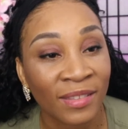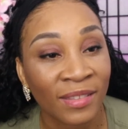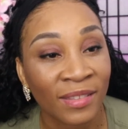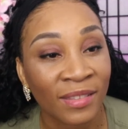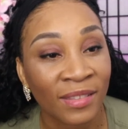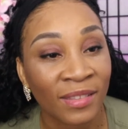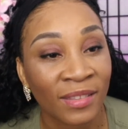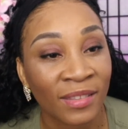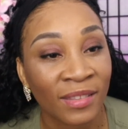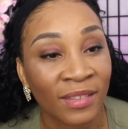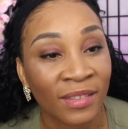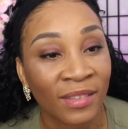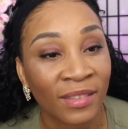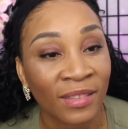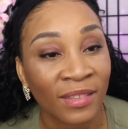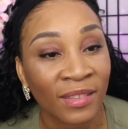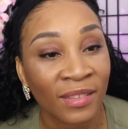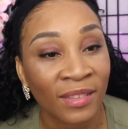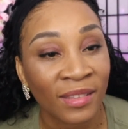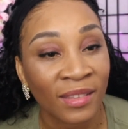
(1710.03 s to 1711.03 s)

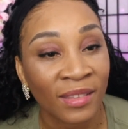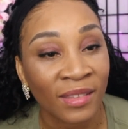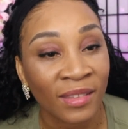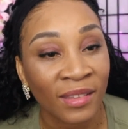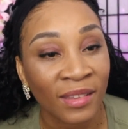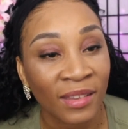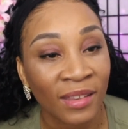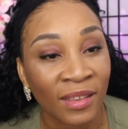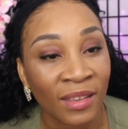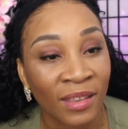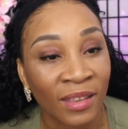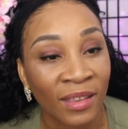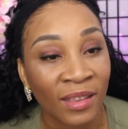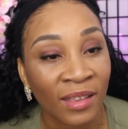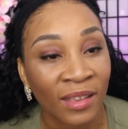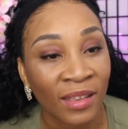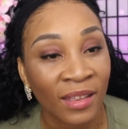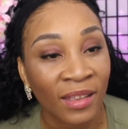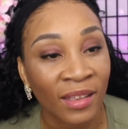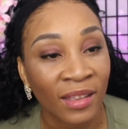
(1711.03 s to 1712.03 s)

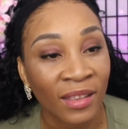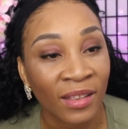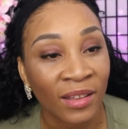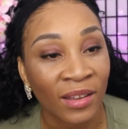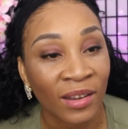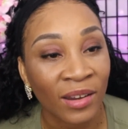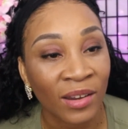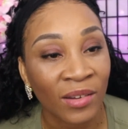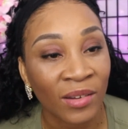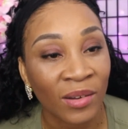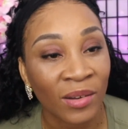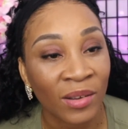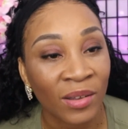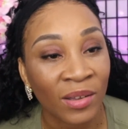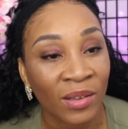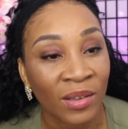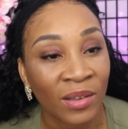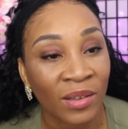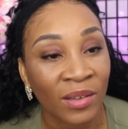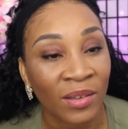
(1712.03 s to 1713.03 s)

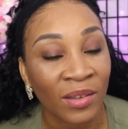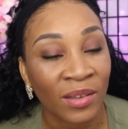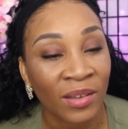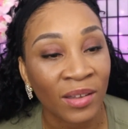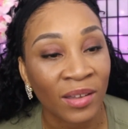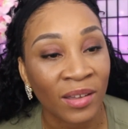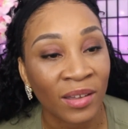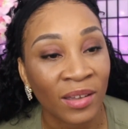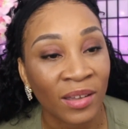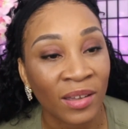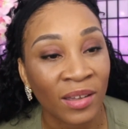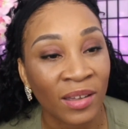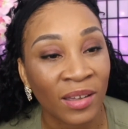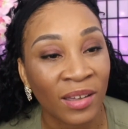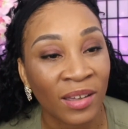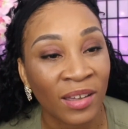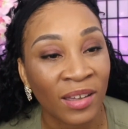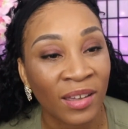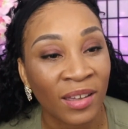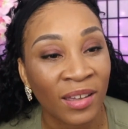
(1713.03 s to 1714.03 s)

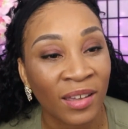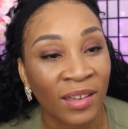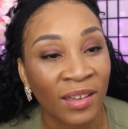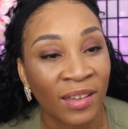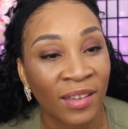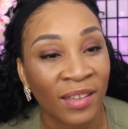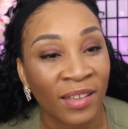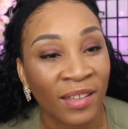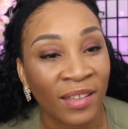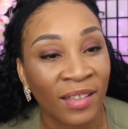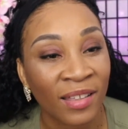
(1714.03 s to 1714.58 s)
No one is speaking in this clip.